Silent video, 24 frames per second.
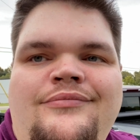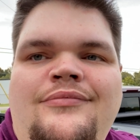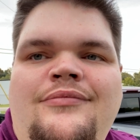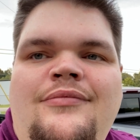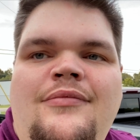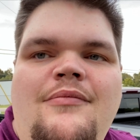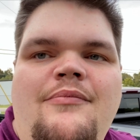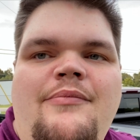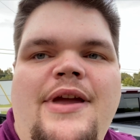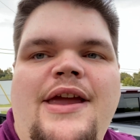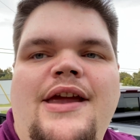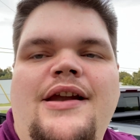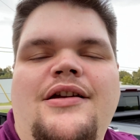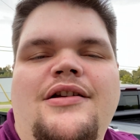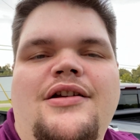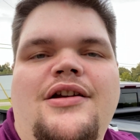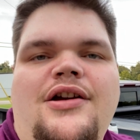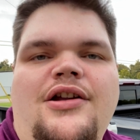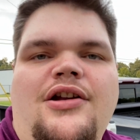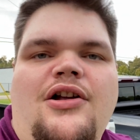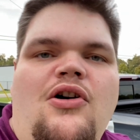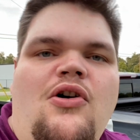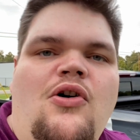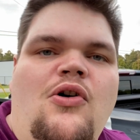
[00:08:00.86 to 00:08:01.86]
being a
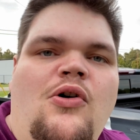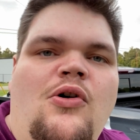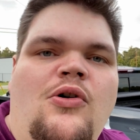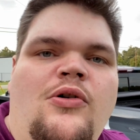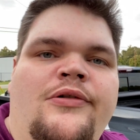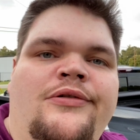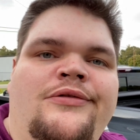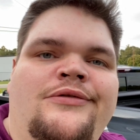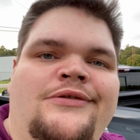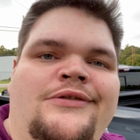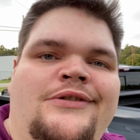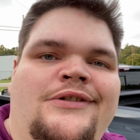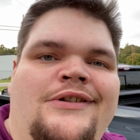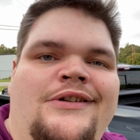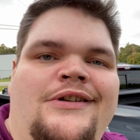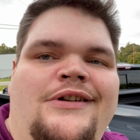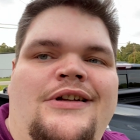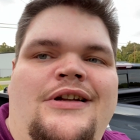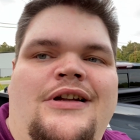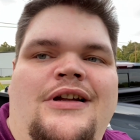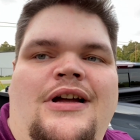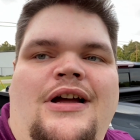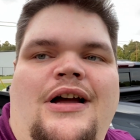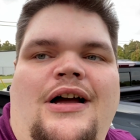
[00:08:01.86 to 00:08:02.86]
good old
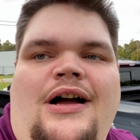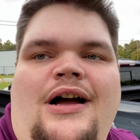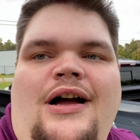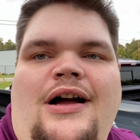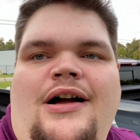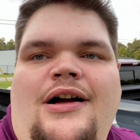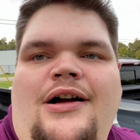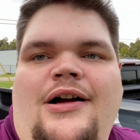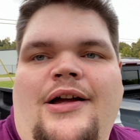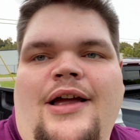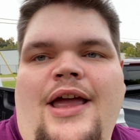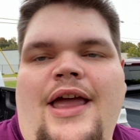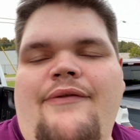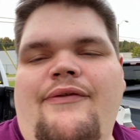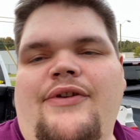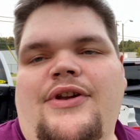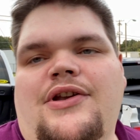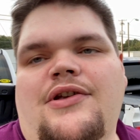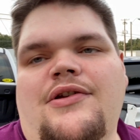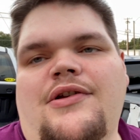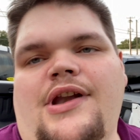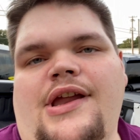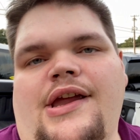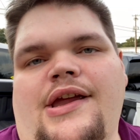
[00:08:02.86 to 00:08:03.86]

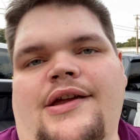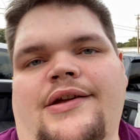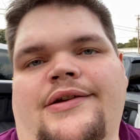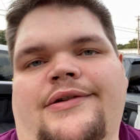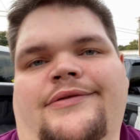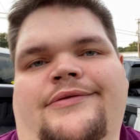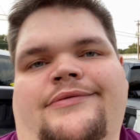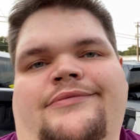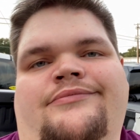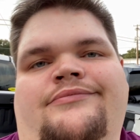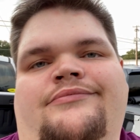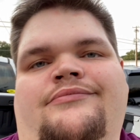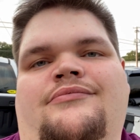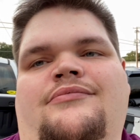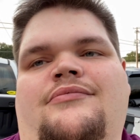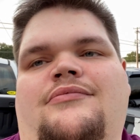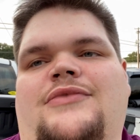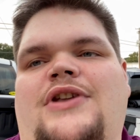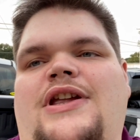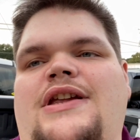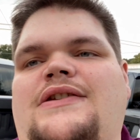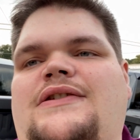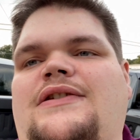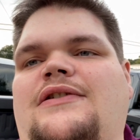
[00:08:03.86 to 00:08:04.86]
heavy-duty
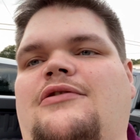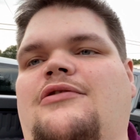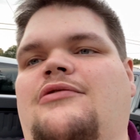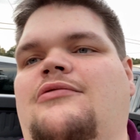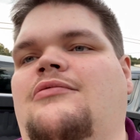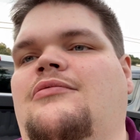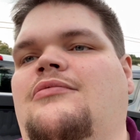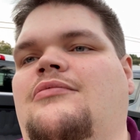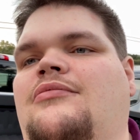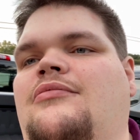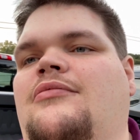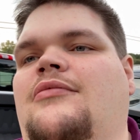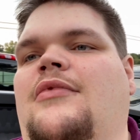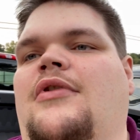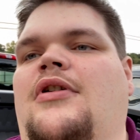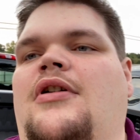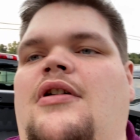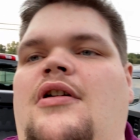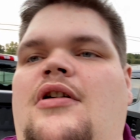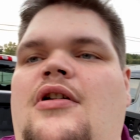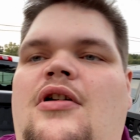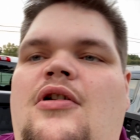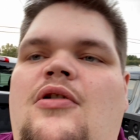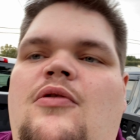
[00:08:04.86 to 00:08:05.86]
diesel
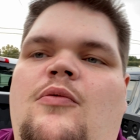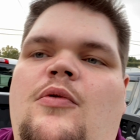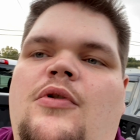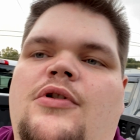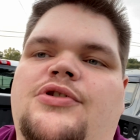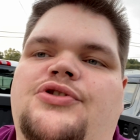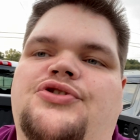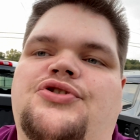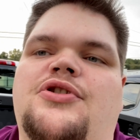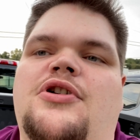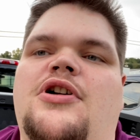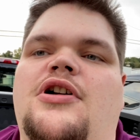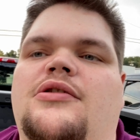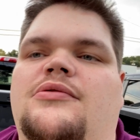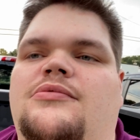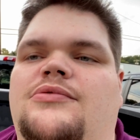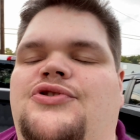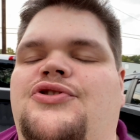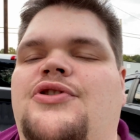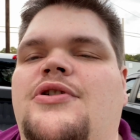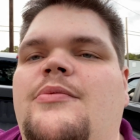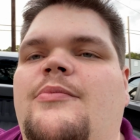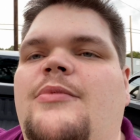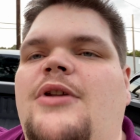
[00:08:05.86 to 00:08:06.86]
work truck
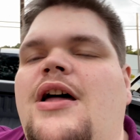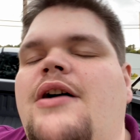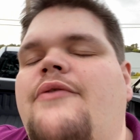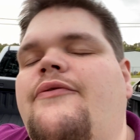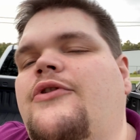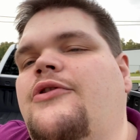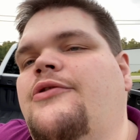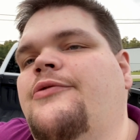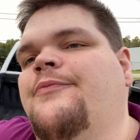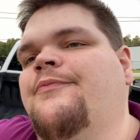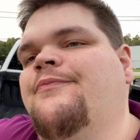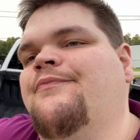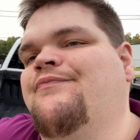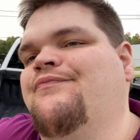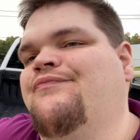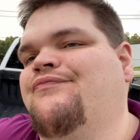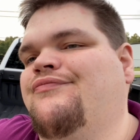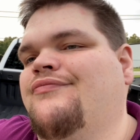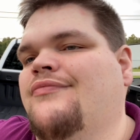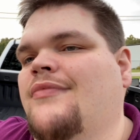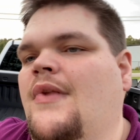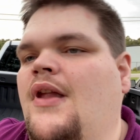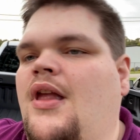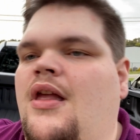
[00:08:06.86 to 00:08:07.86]
trim level,
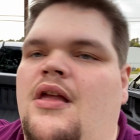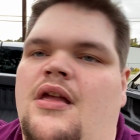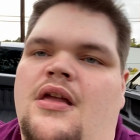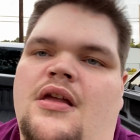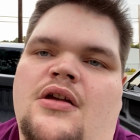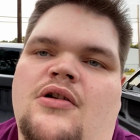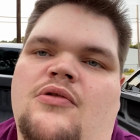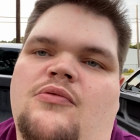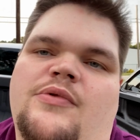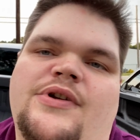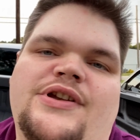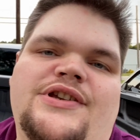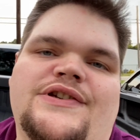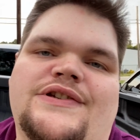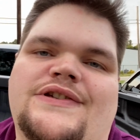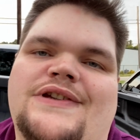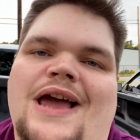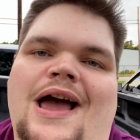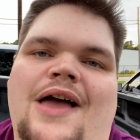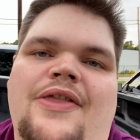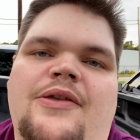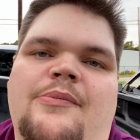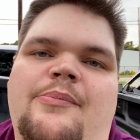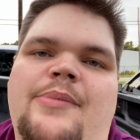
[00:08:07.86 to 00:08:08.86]
we just
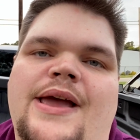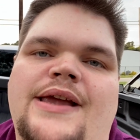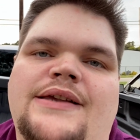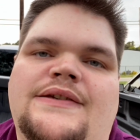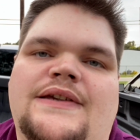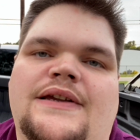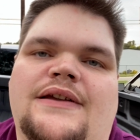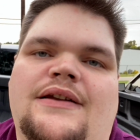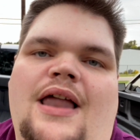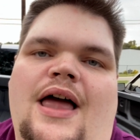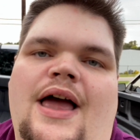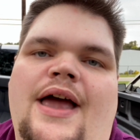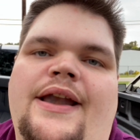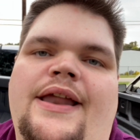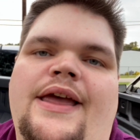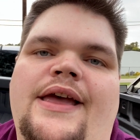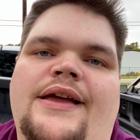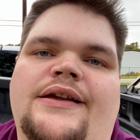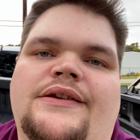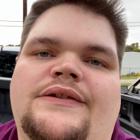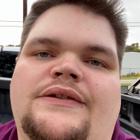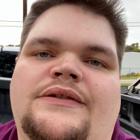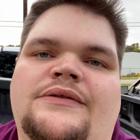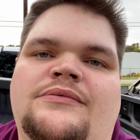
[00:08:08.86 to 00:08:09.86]
got the basic
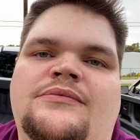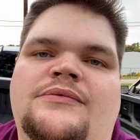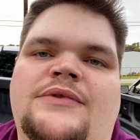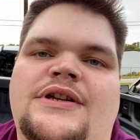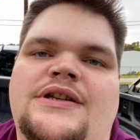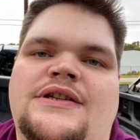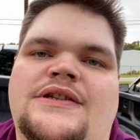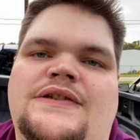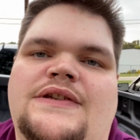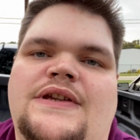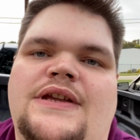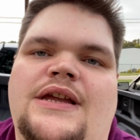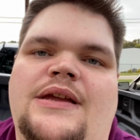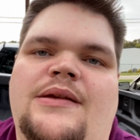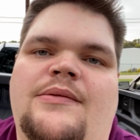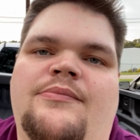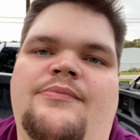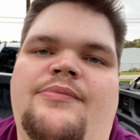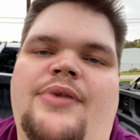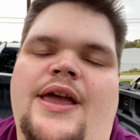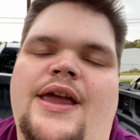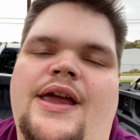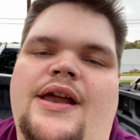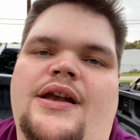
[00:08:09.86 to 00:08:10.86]
Line-X. Didn't see
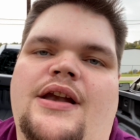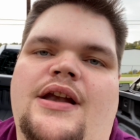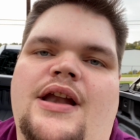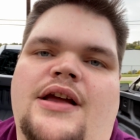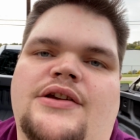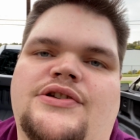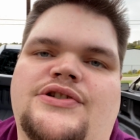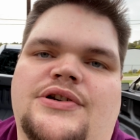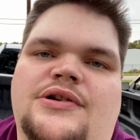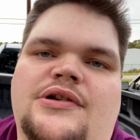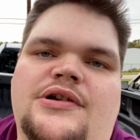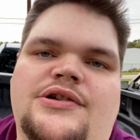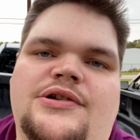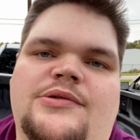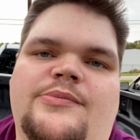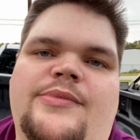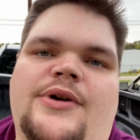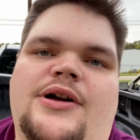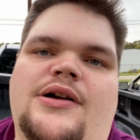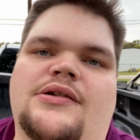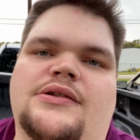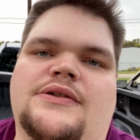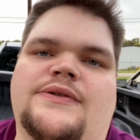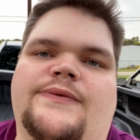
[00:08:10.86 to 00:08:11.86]
paying an extra
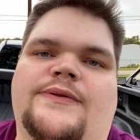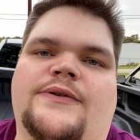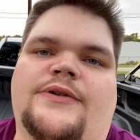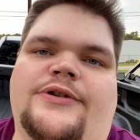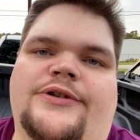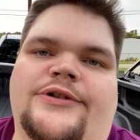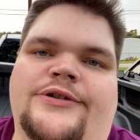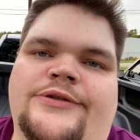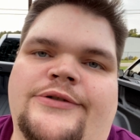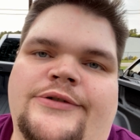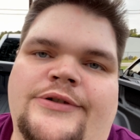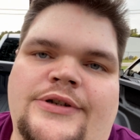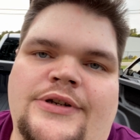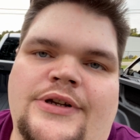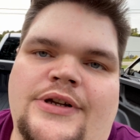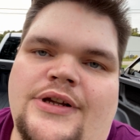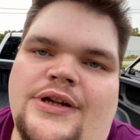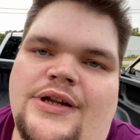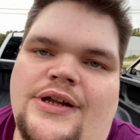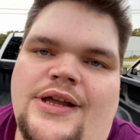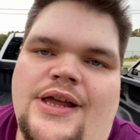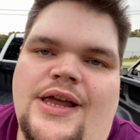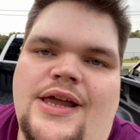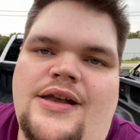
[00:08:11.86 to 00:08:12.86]
$100 for
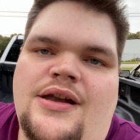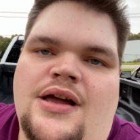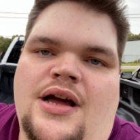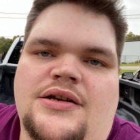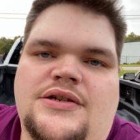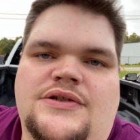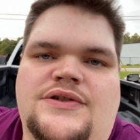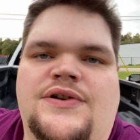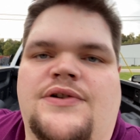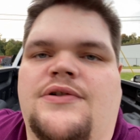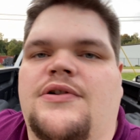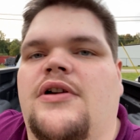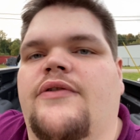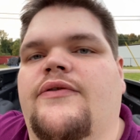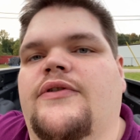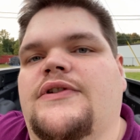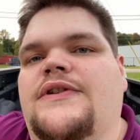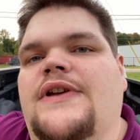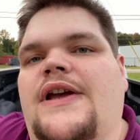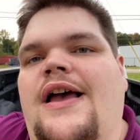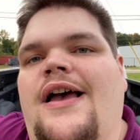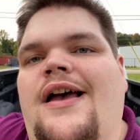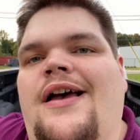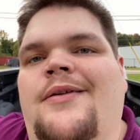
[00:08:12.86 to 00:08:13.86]
it not to turn over
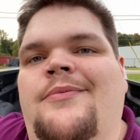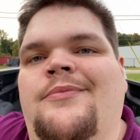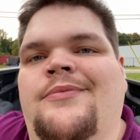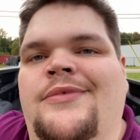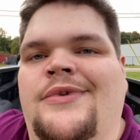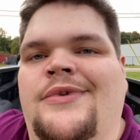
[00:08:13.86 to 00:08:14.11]
time.